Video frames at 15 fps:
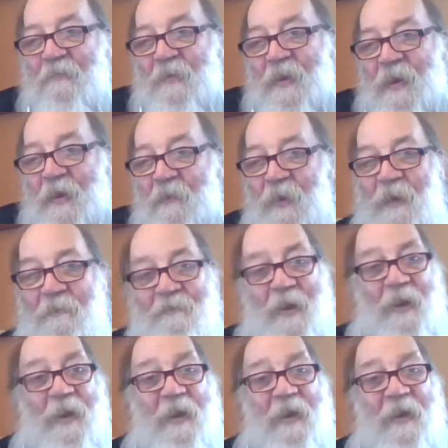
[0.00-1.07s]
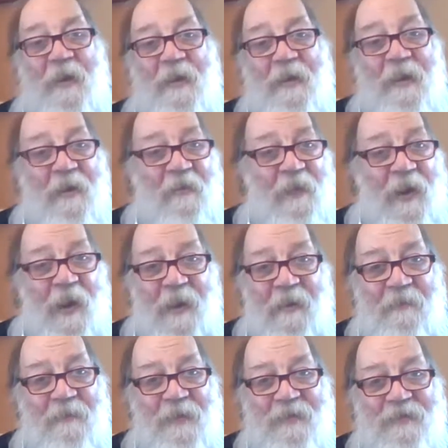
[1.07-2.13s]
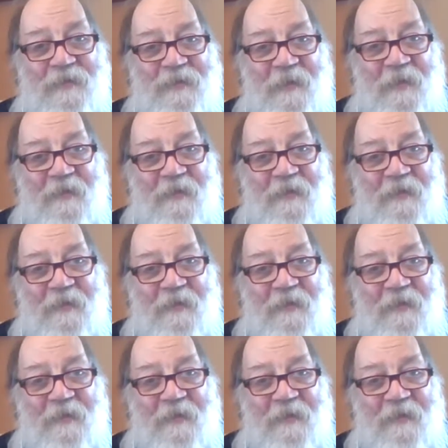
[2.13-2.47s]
Anyway, when I was